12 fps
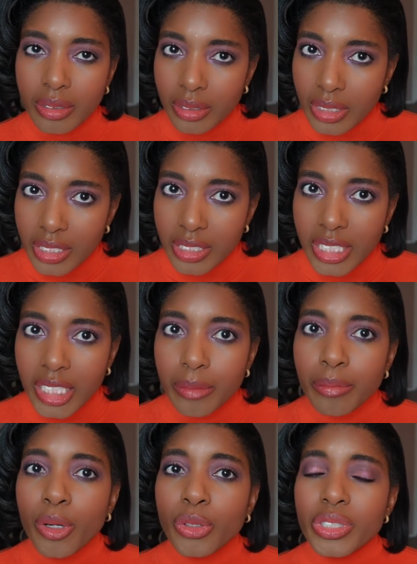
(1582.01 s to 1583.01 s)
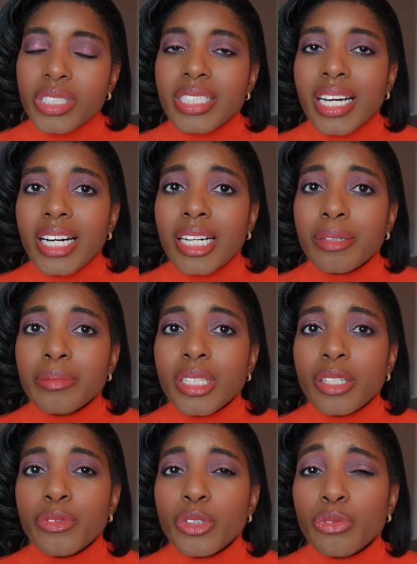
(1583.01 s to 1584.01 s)
and deep, most of the times,
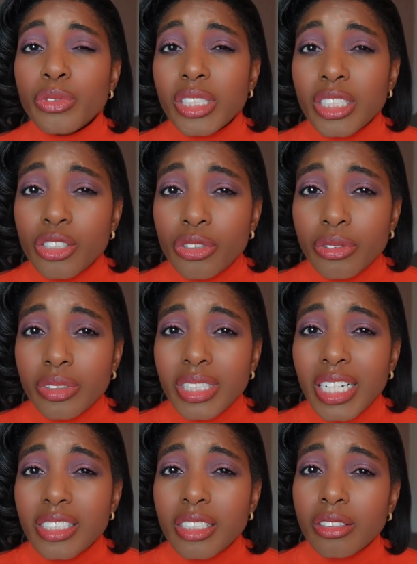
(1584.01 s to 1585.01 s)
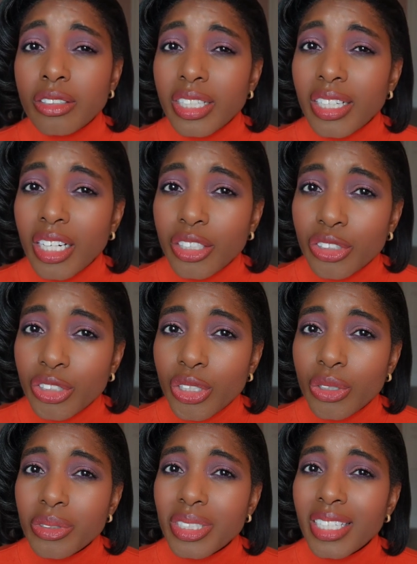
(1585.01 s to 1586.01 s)
if you really scrutinize and look at
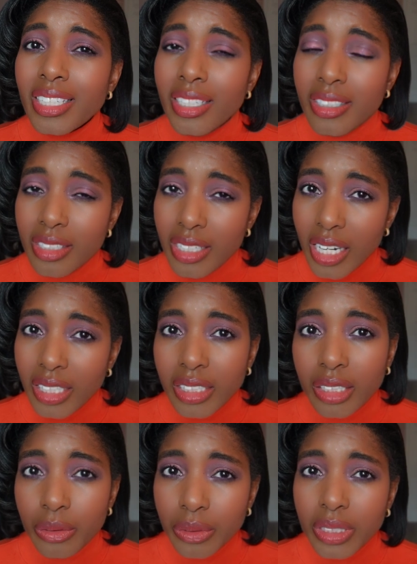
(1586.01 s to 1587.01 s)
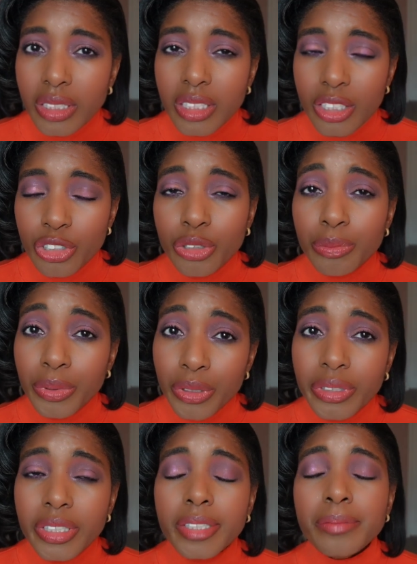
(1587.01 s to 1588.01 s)
undertones, it is not equally
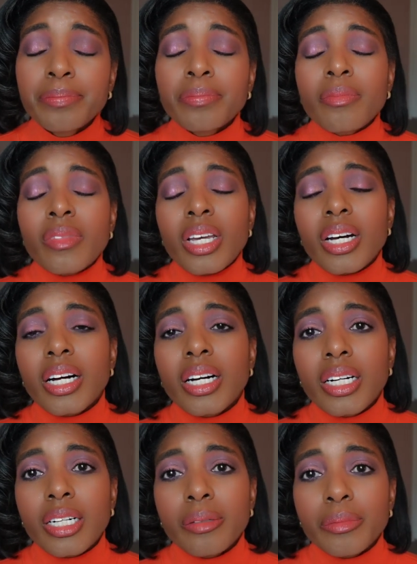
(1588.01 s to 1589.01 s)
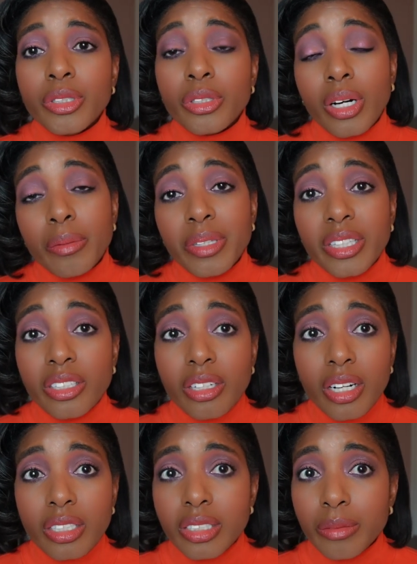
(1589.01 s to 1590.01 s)
distributed. You know, I mean, there
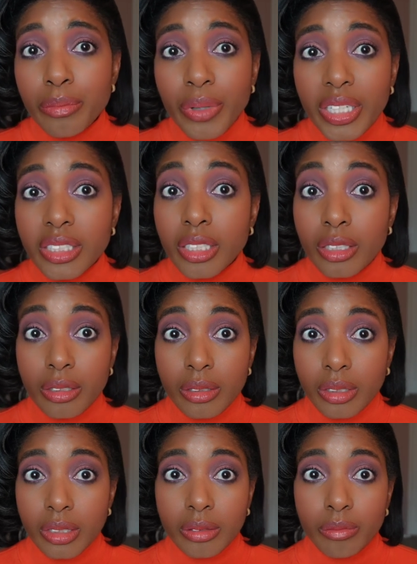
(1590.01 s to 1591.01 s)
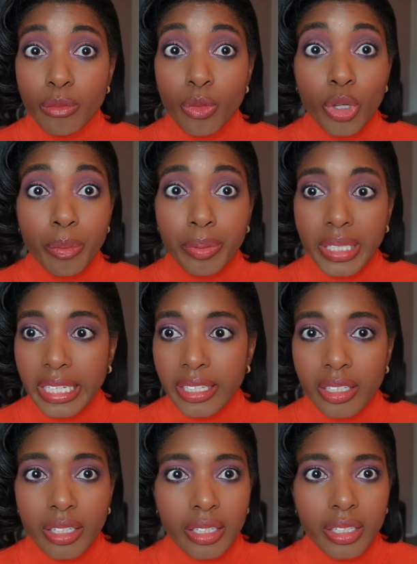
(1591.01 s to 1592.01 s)
are some brands that are more
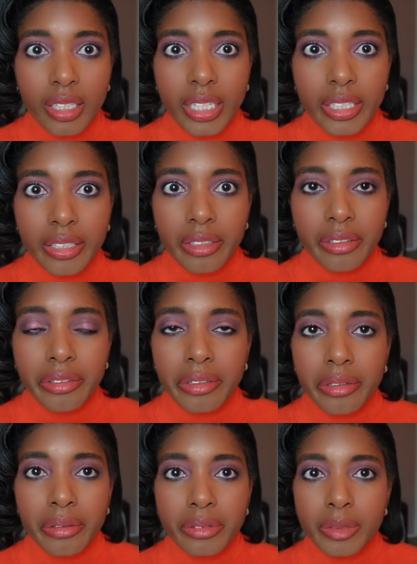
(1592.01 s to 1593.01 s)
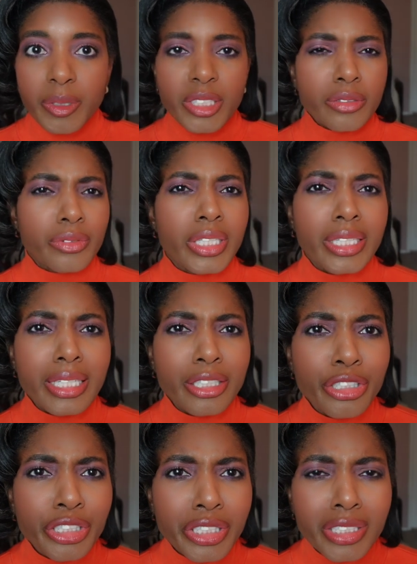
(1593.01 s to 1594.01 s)
blatant, like, you know, especially if you get like
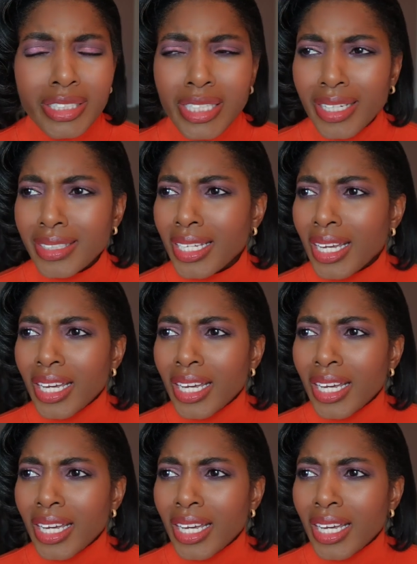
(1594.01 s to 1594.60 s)
cushion shades,